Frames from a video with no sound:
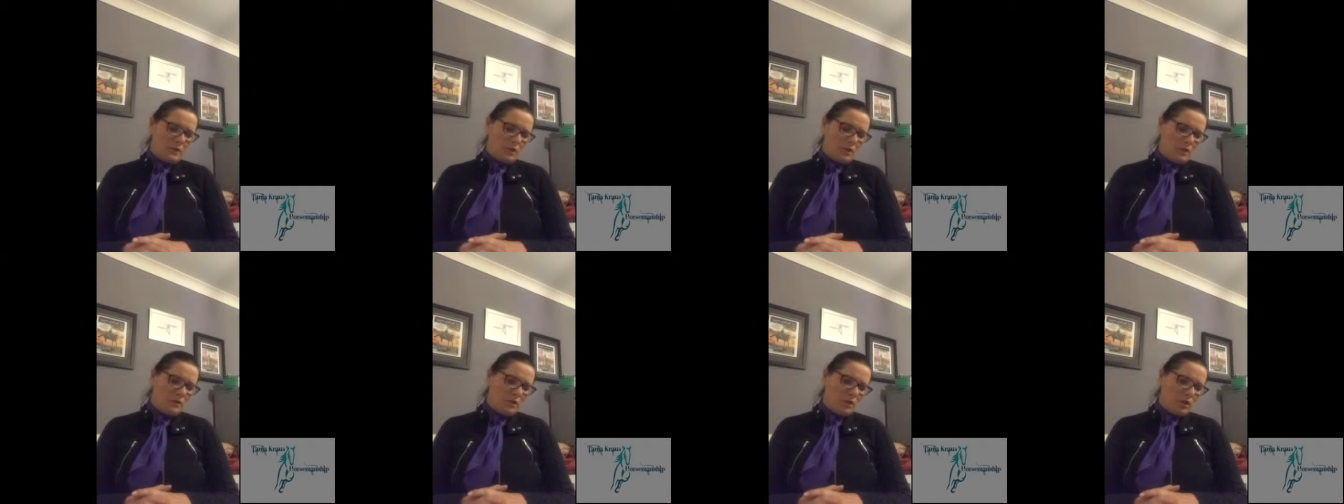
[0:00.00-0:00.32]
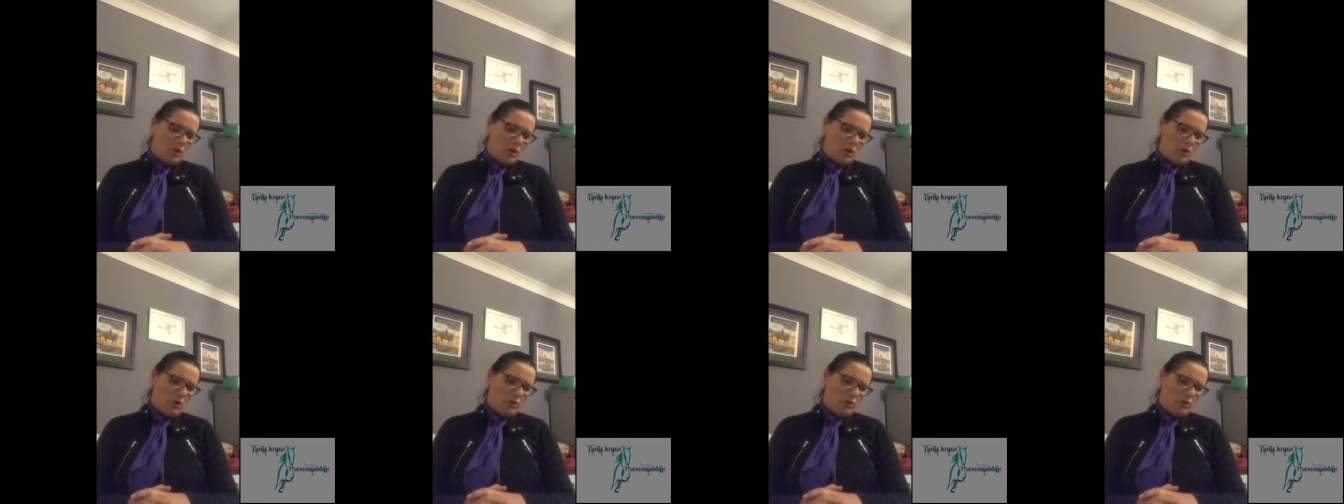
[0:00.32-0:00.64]
You
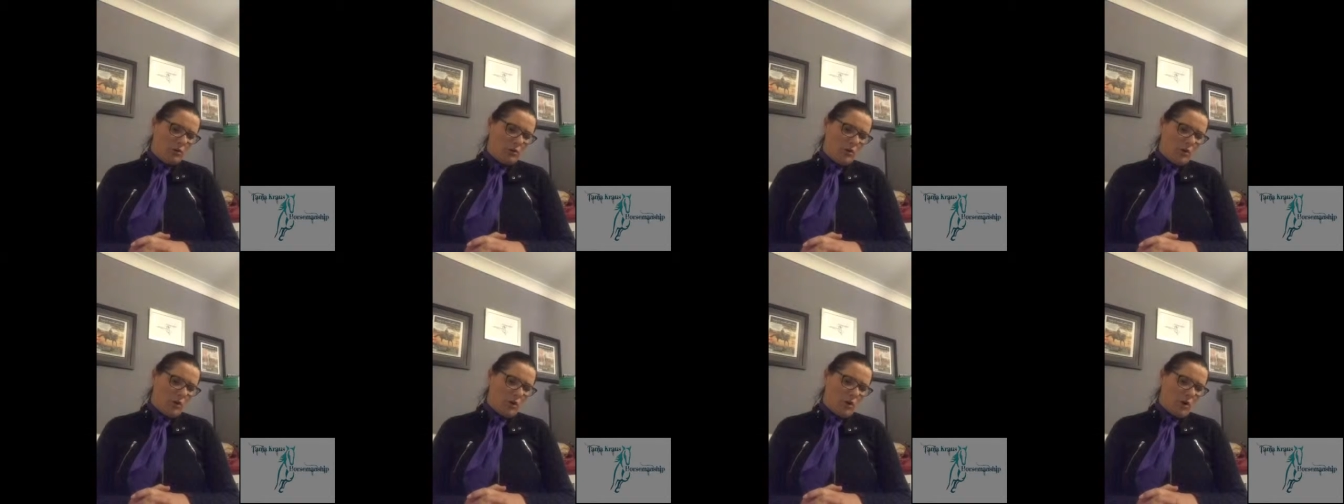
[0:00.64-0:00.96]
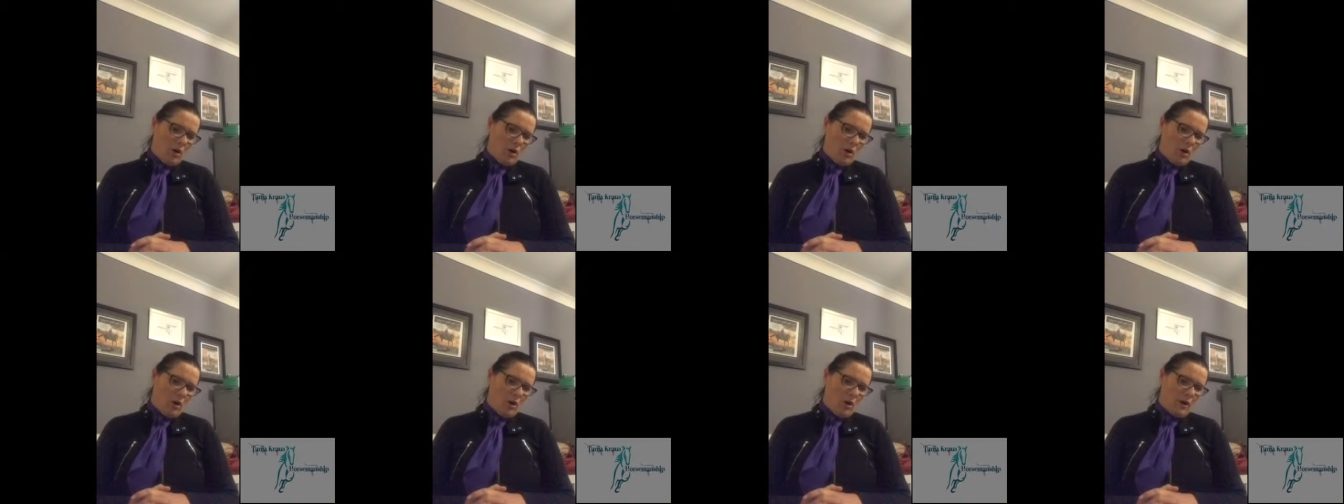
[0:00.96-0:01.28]
know,
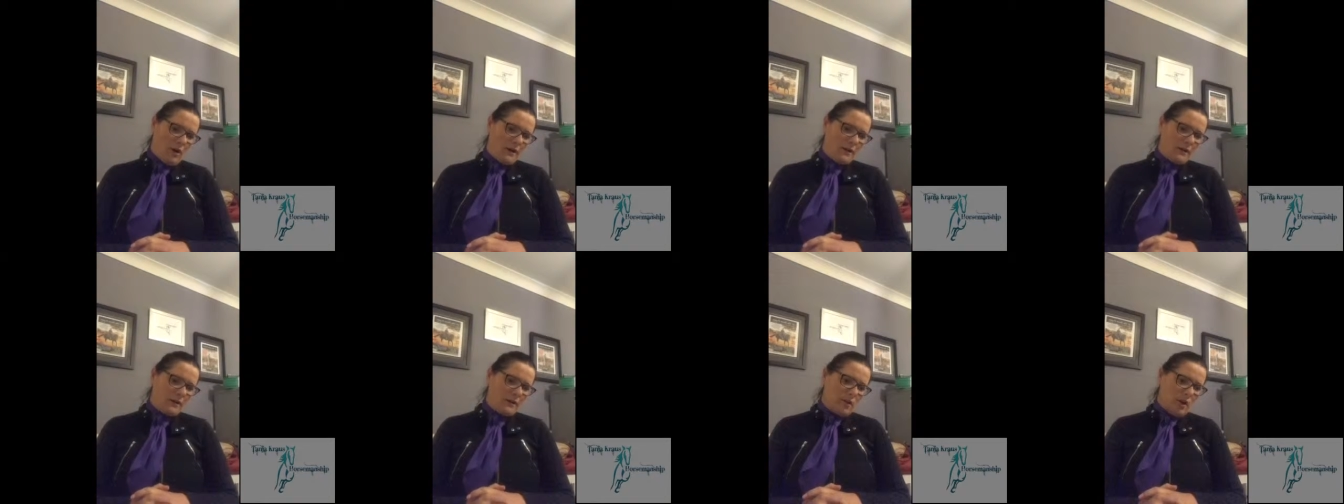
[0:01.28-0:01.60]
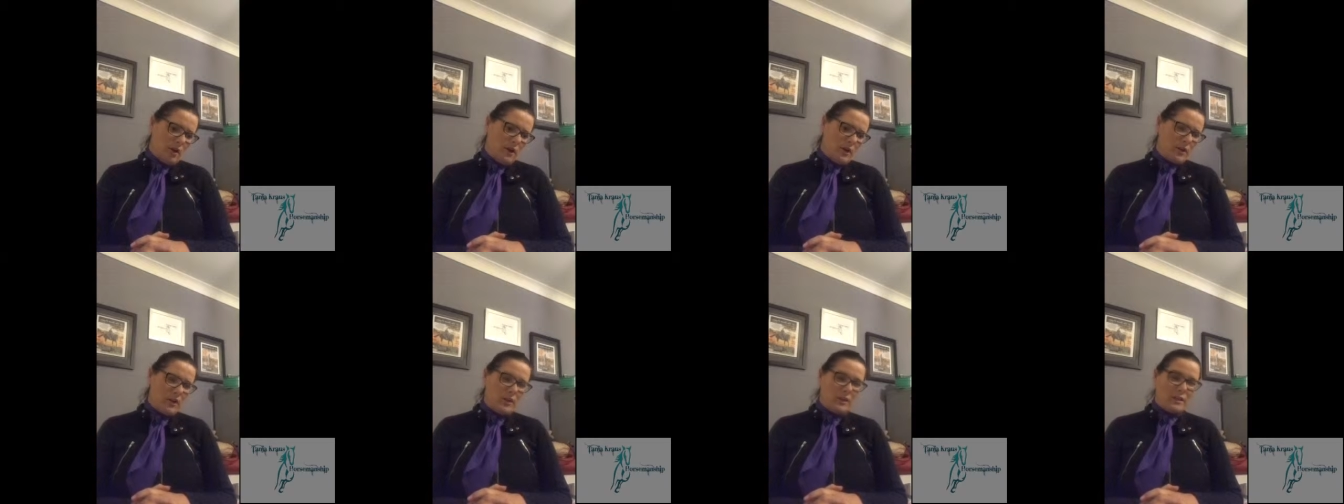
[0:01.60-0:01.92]

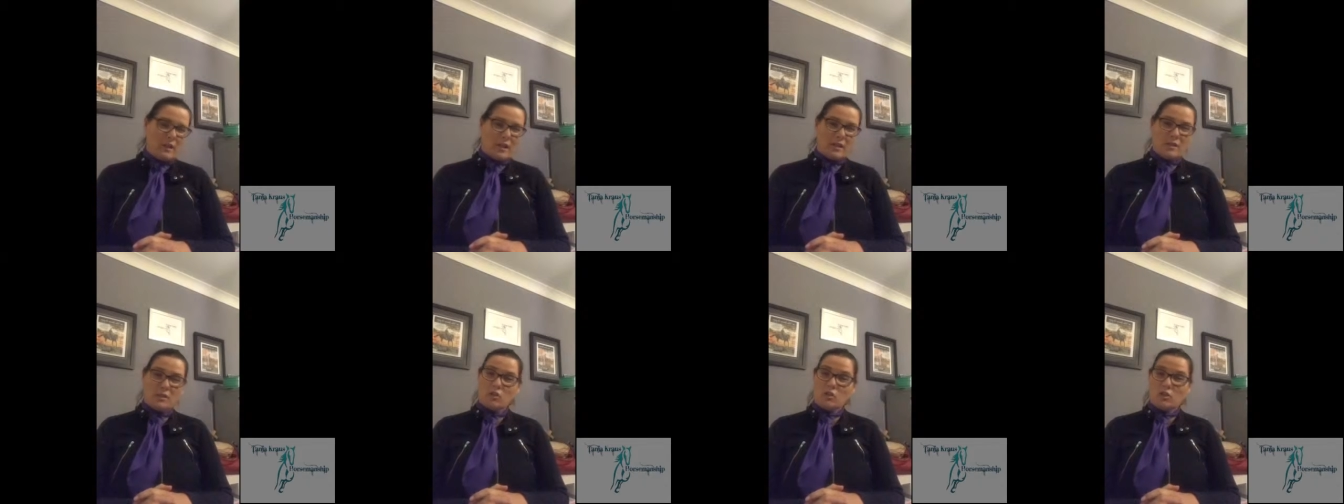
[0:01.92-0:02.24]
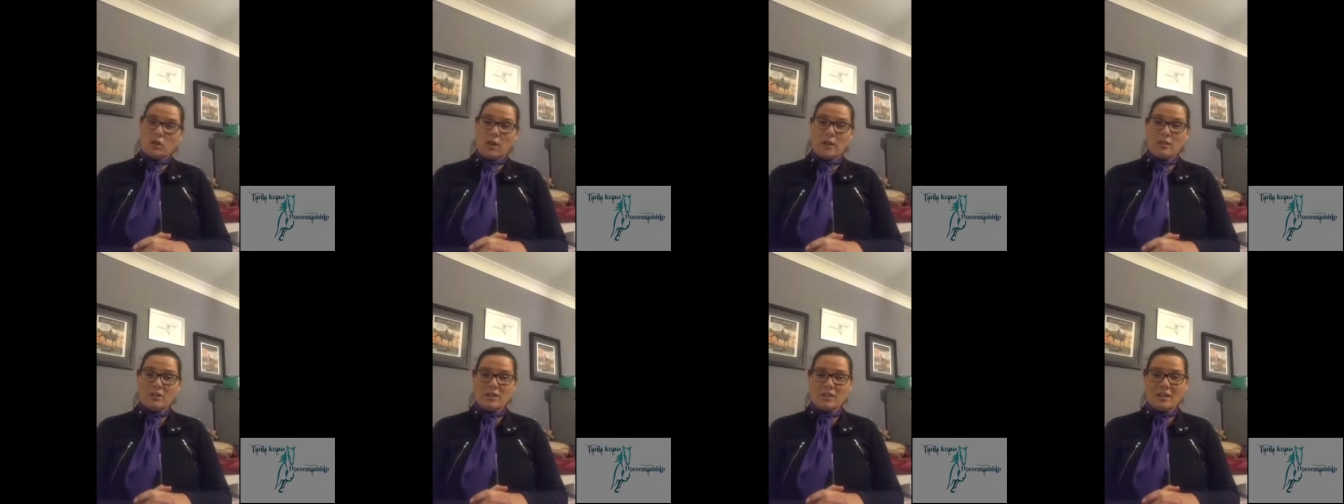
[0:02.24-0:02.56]
I think that's
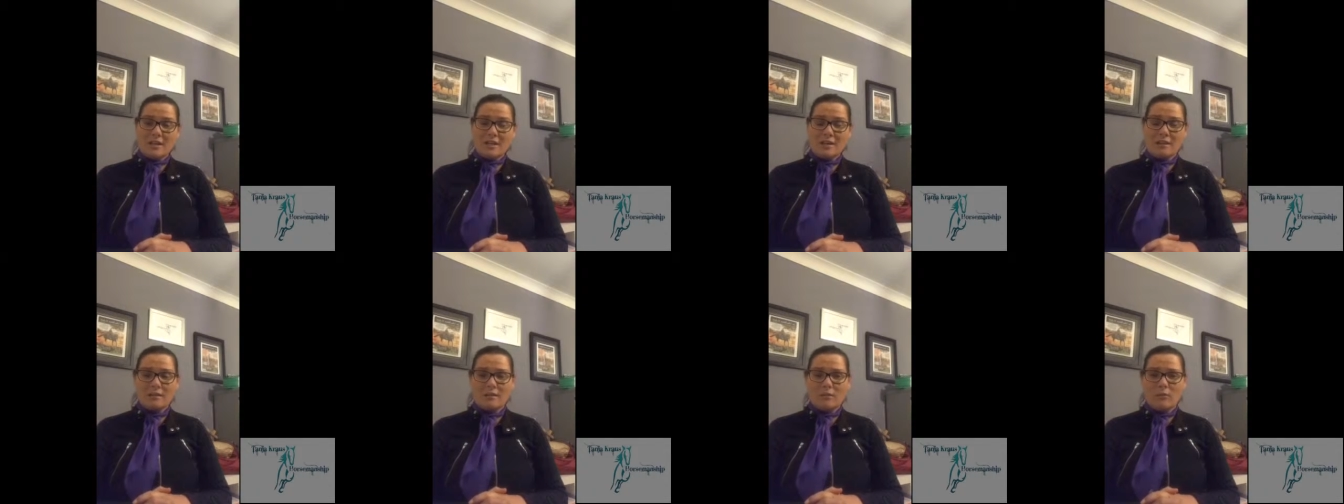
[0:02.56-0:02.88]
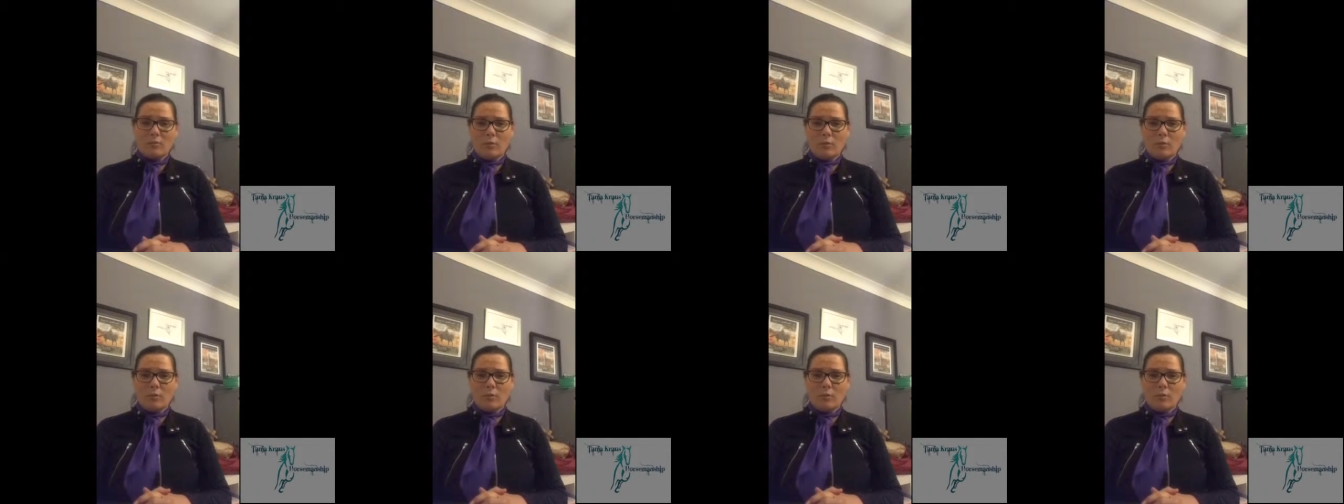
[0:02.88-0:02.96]
tragic